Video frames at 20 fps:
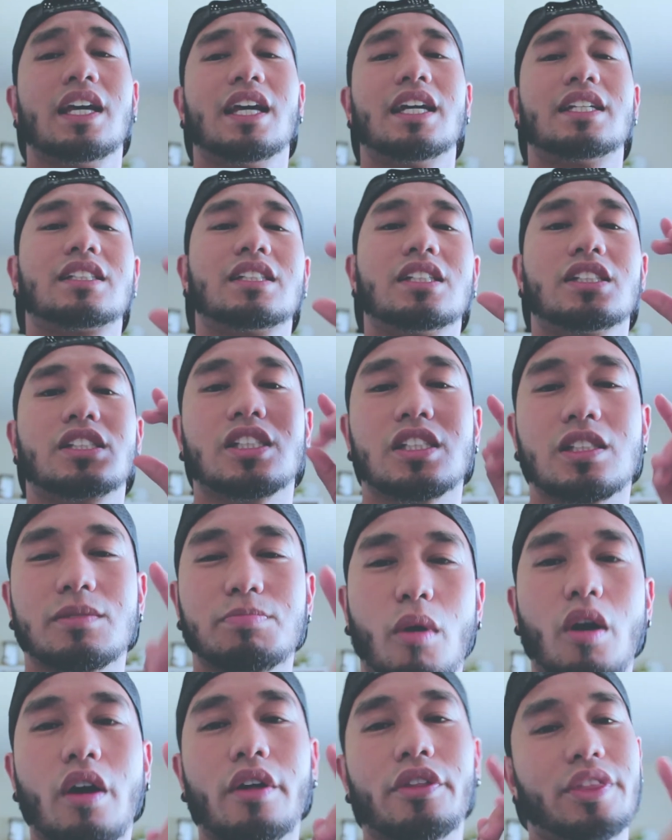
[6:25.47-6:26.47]
It's these
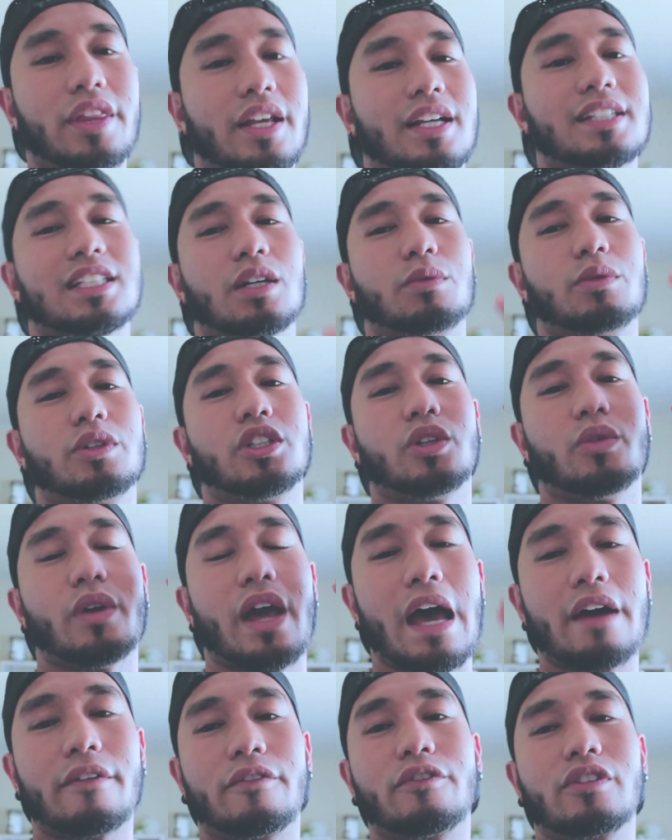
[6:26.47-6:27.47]
small things that we do
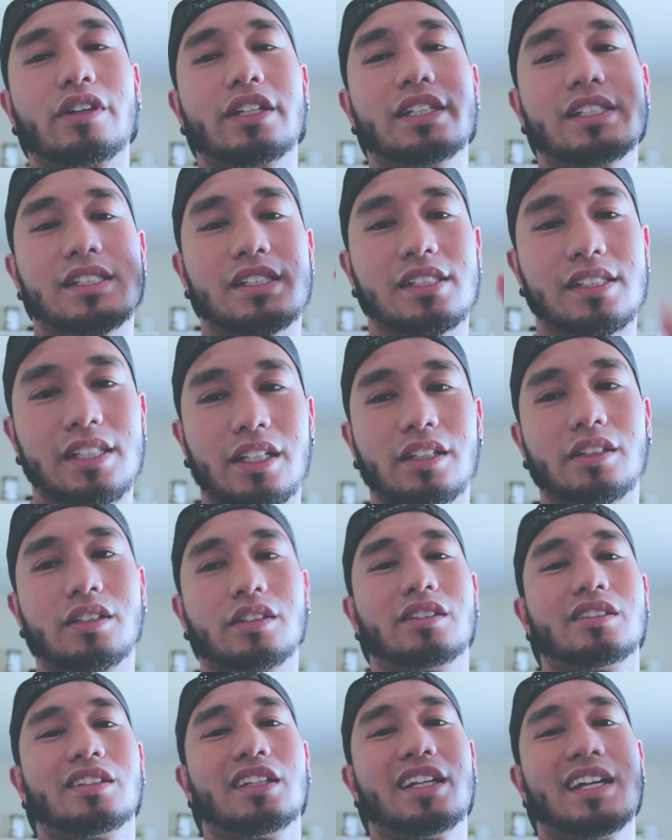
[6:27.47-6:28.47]
every
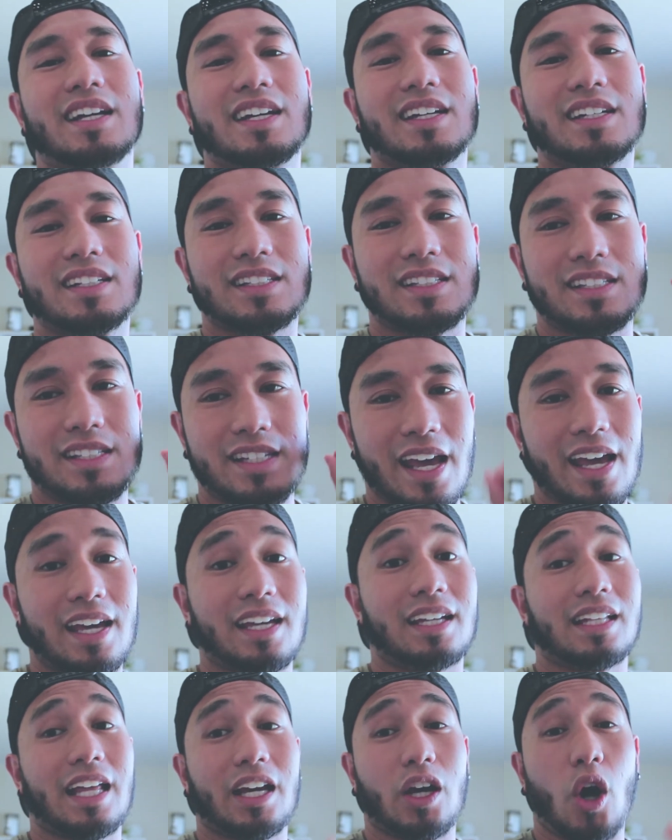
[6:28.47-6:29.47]
single
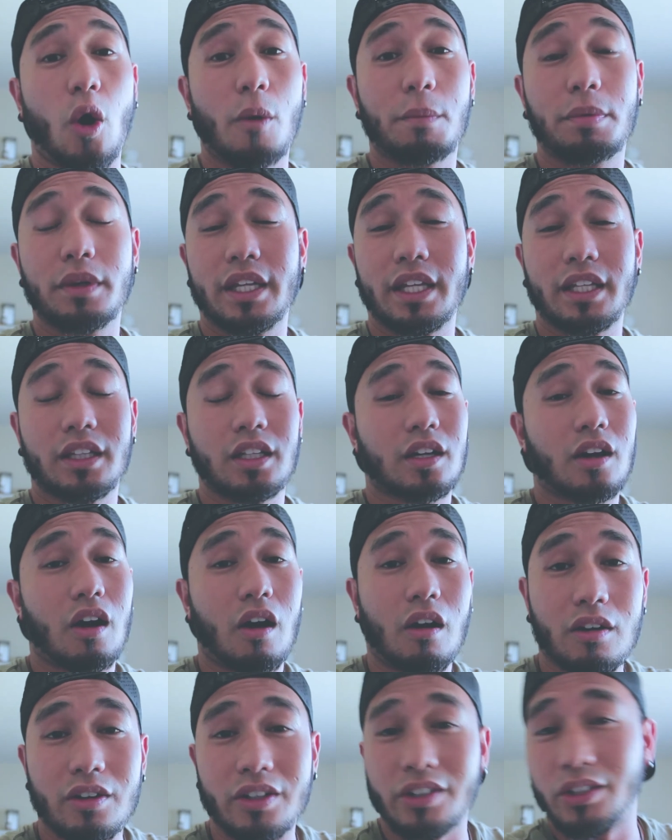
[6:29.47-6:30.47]
day, like opening the
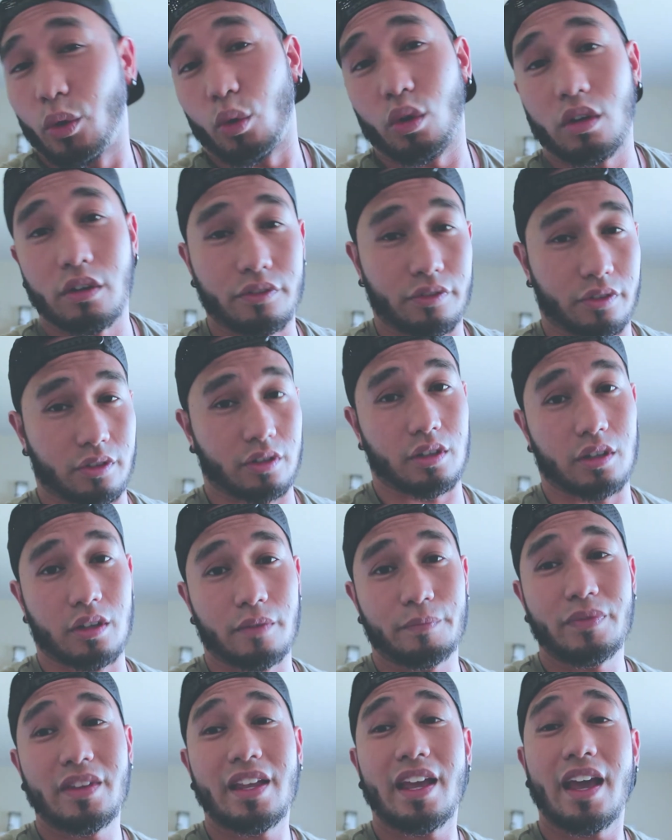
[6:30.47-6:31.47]
car door for her.
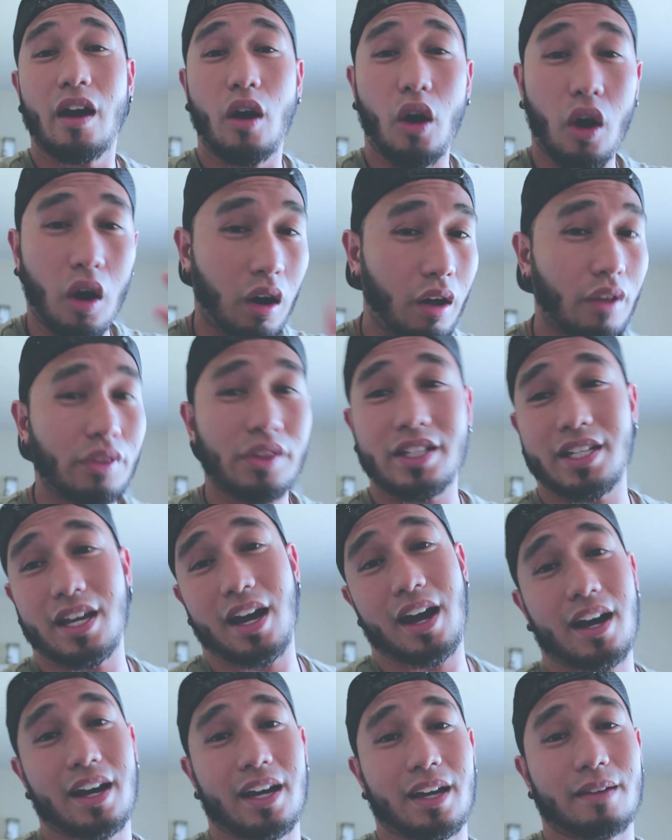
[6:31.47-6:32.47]
All the
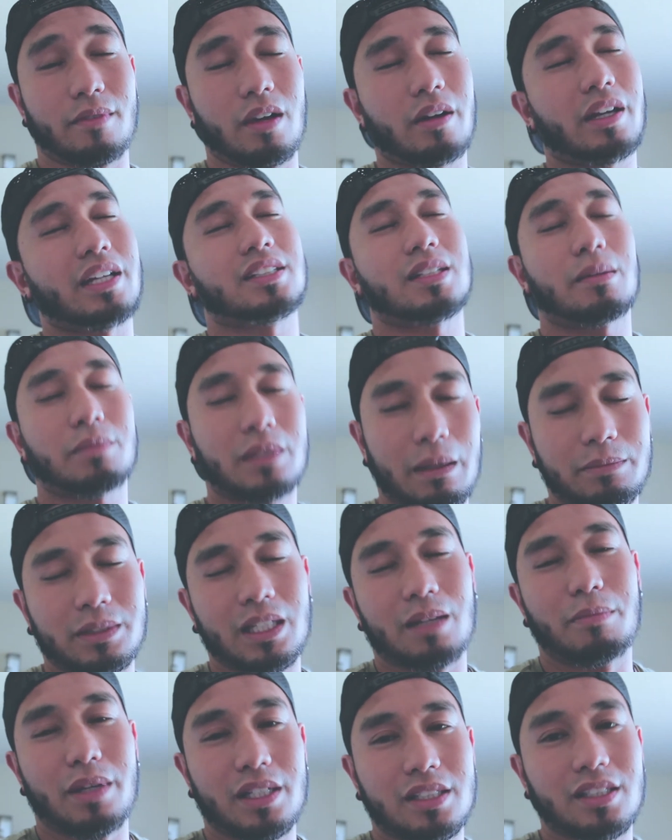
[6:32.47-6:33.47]
time. Okay, sometimes
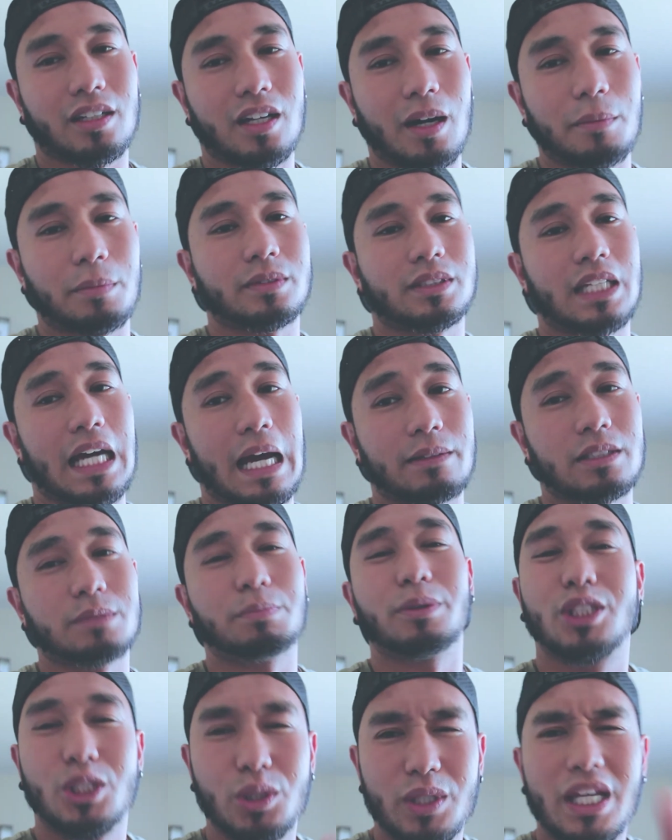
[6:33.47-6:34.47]
I miss a couple times,
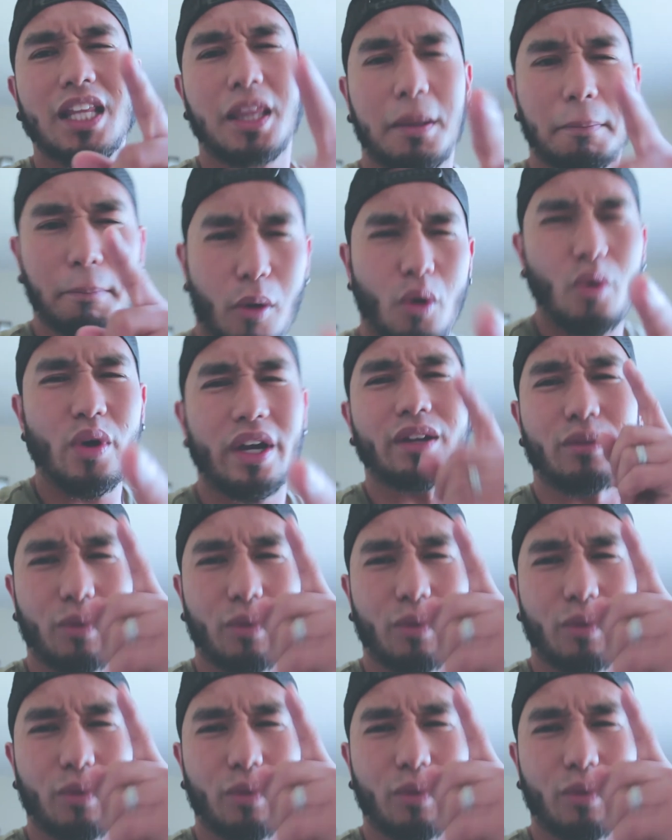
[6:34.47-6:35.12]
but you get the point,